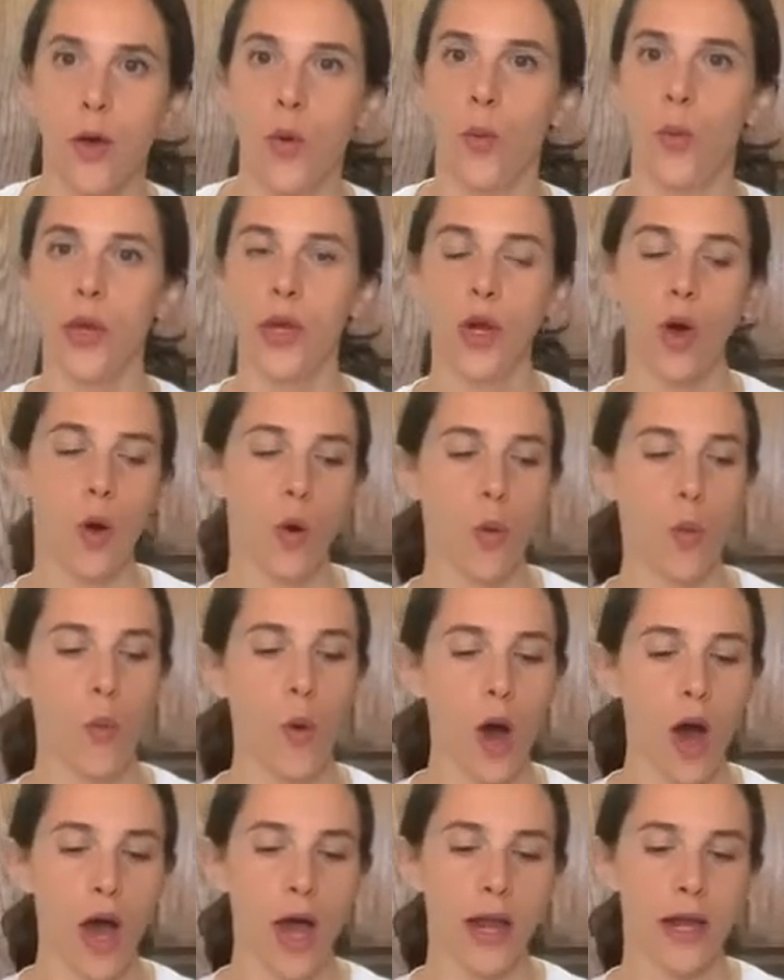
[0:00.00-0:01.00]
We don't
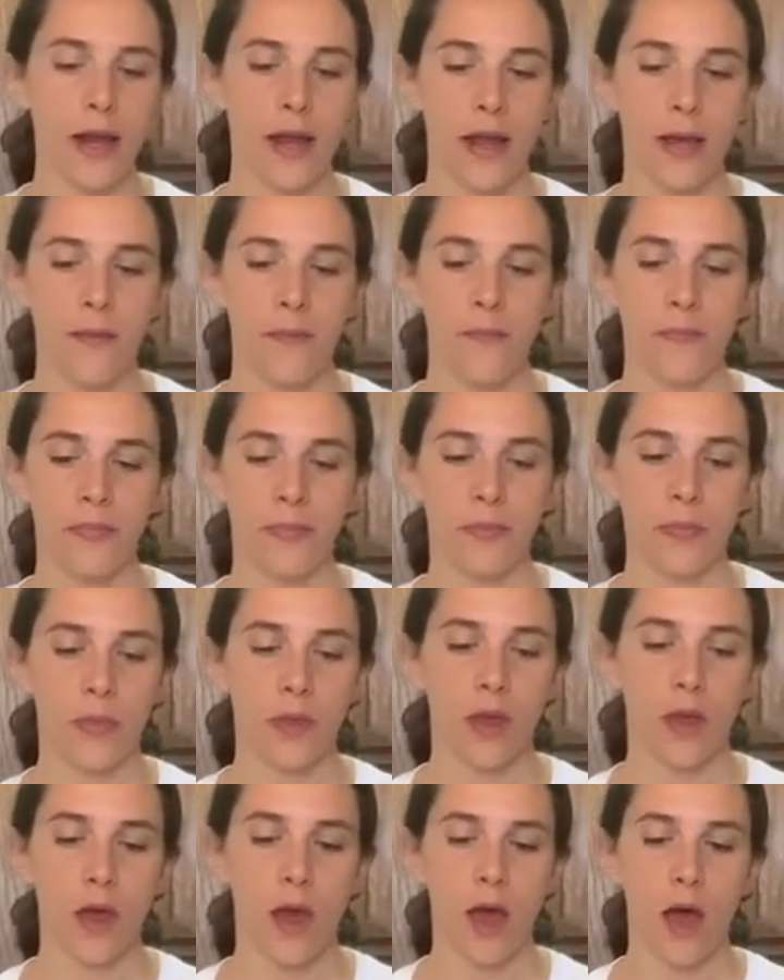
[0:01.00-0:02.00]
want
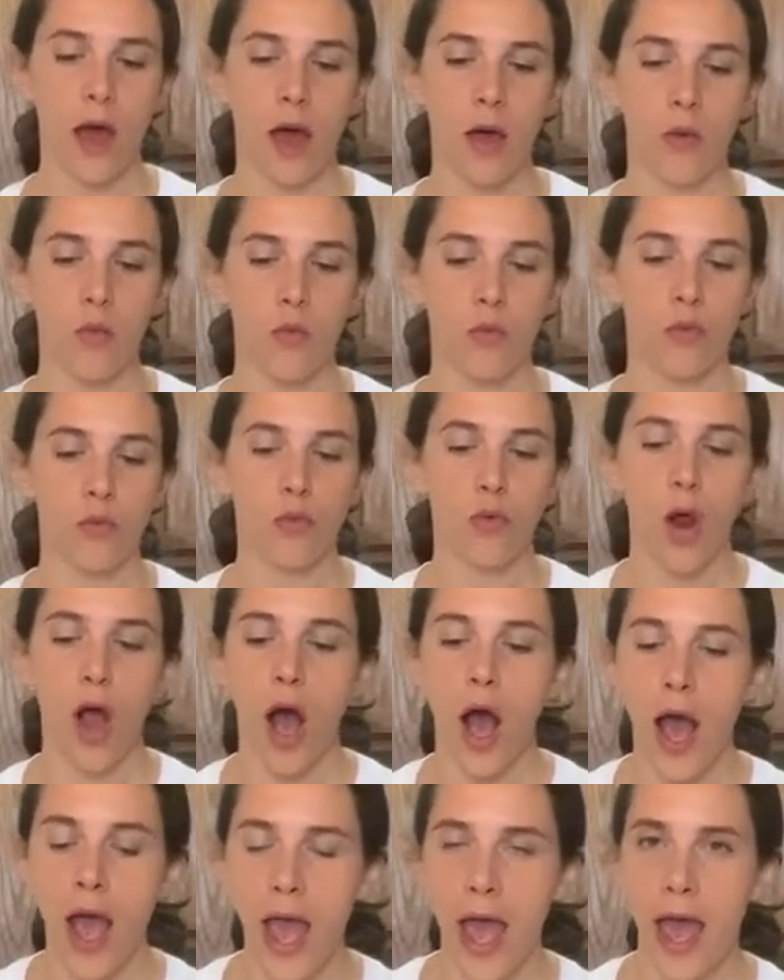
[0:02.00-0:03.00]

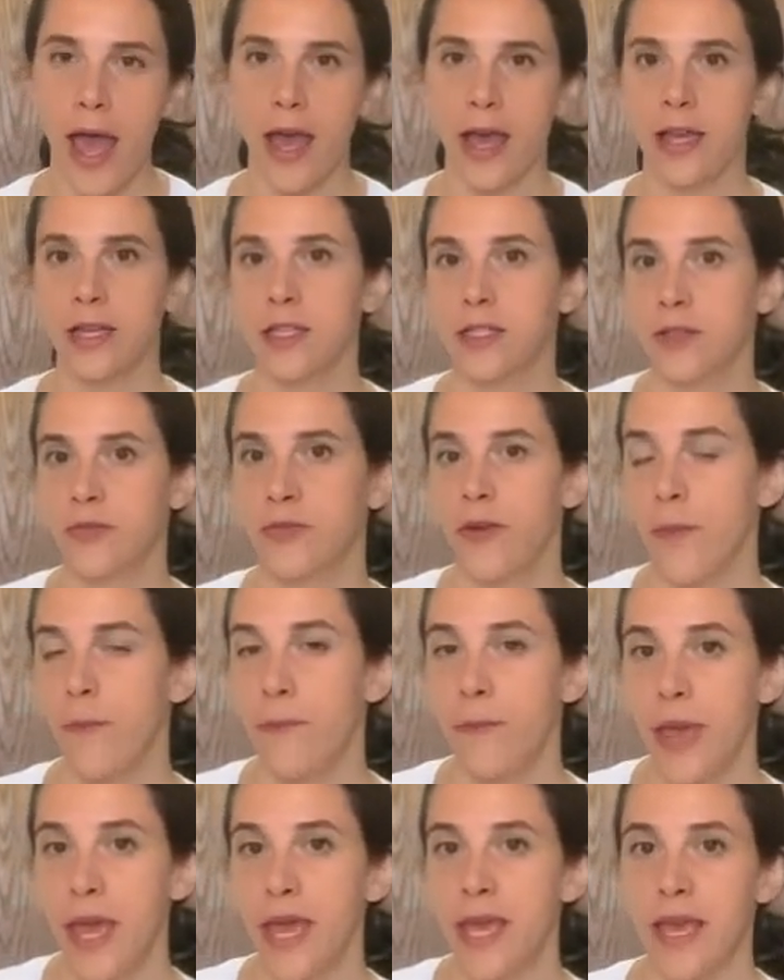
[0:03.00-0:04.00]
raw eggs from
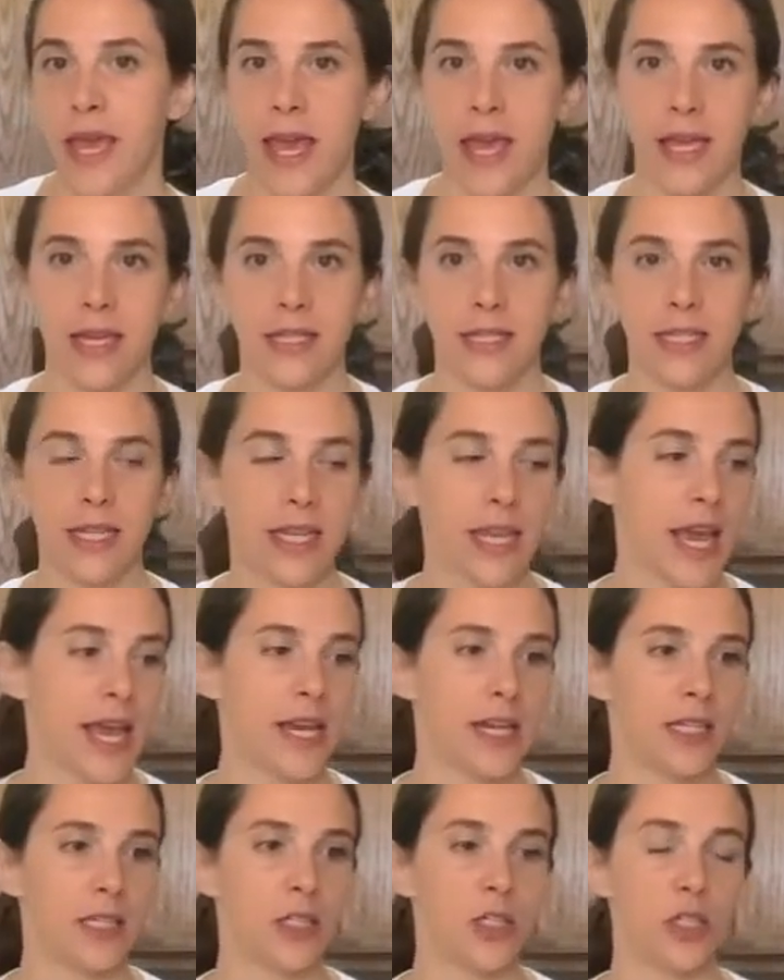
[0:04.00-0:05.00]
baking to get
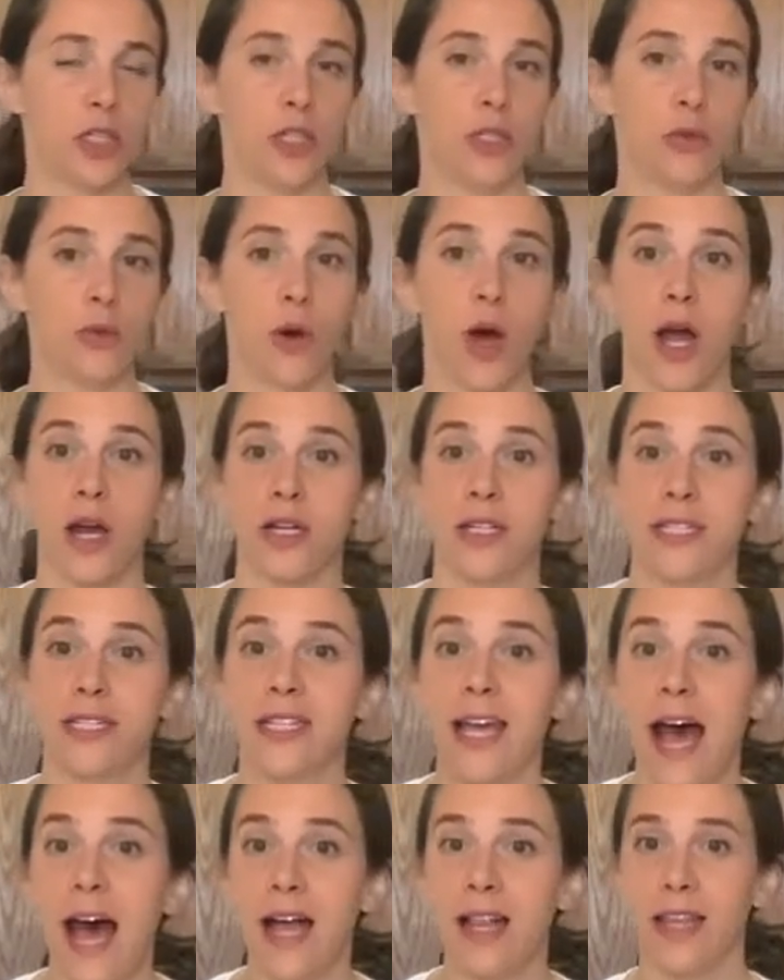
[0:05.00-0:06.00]
into our
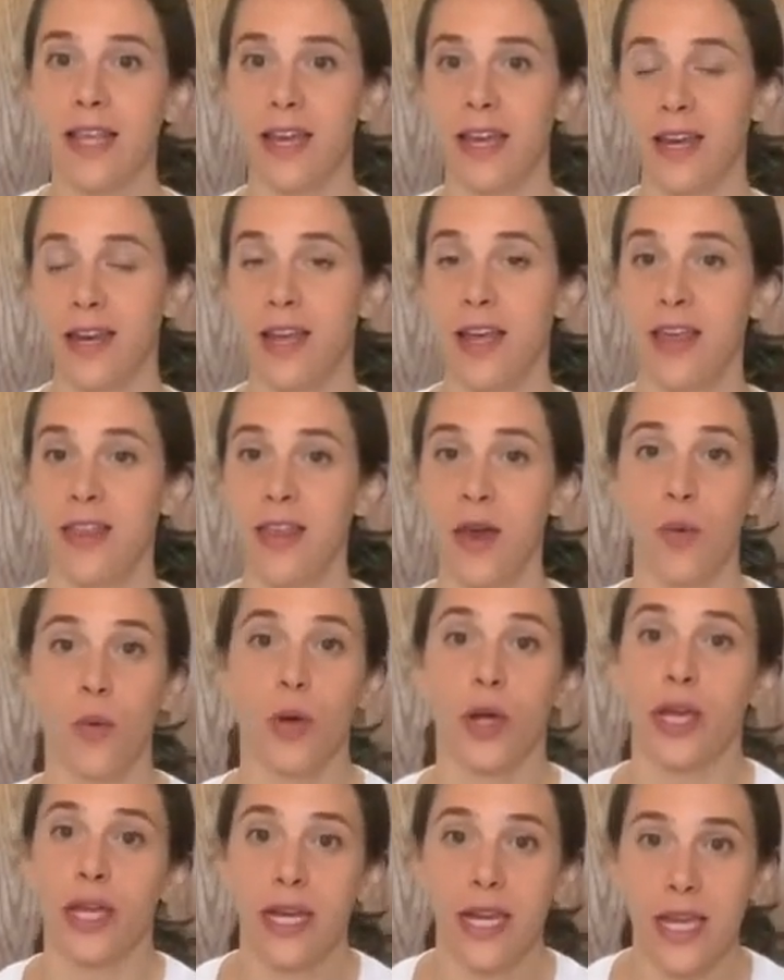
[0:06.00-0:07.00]
salad that
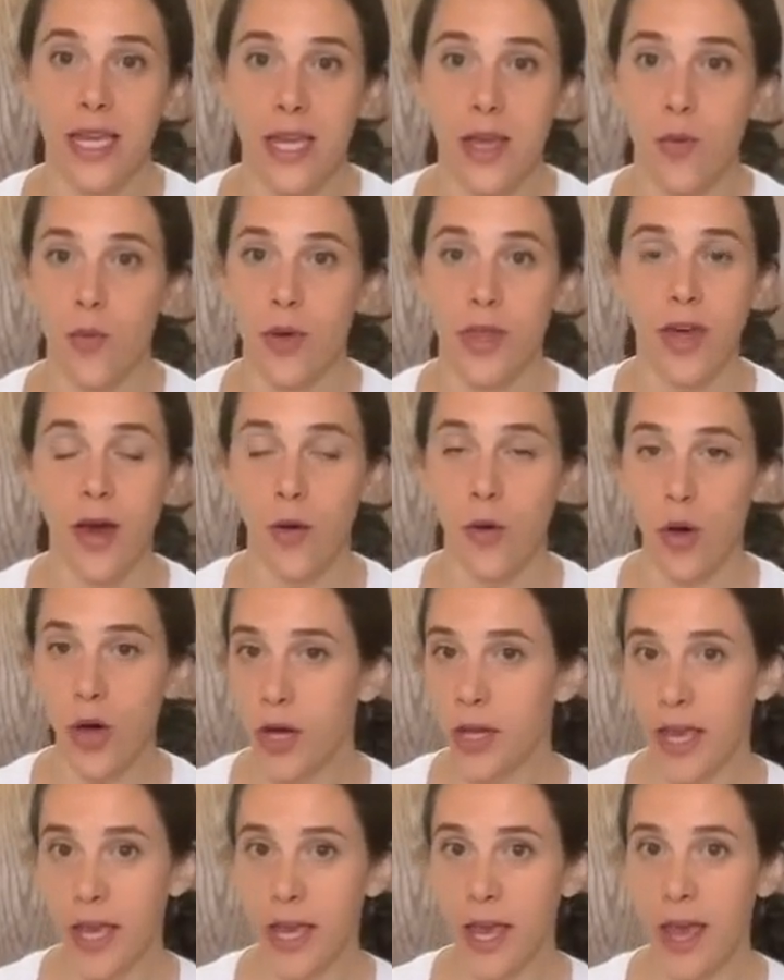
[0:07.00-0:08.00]
we're gonna eat without
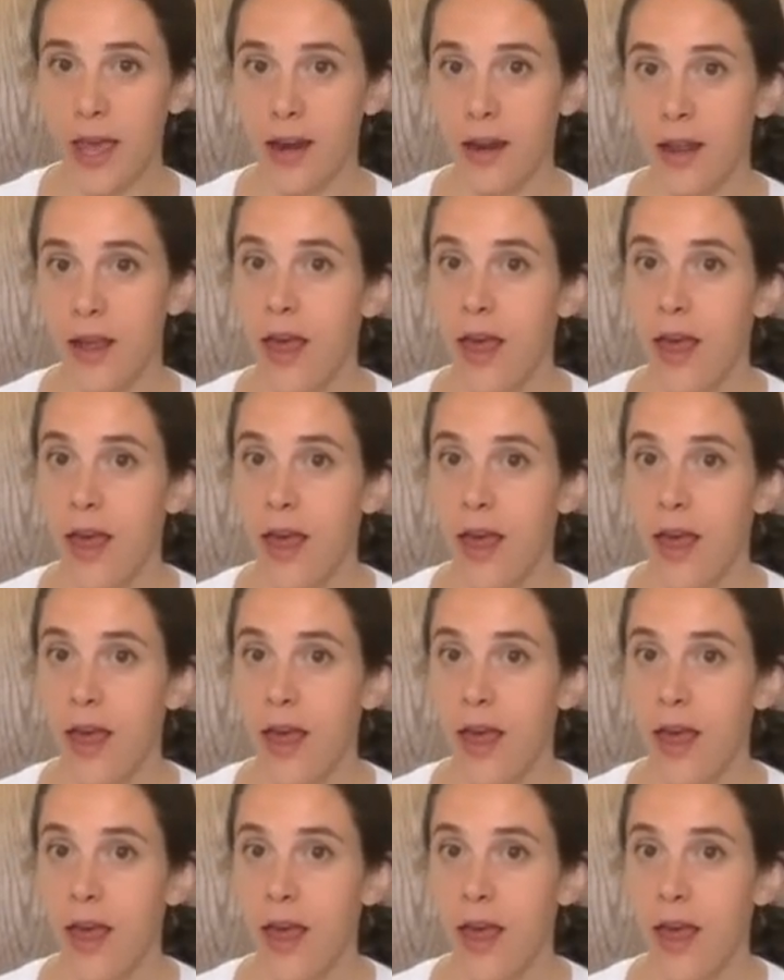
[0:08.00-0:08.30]
cooking it.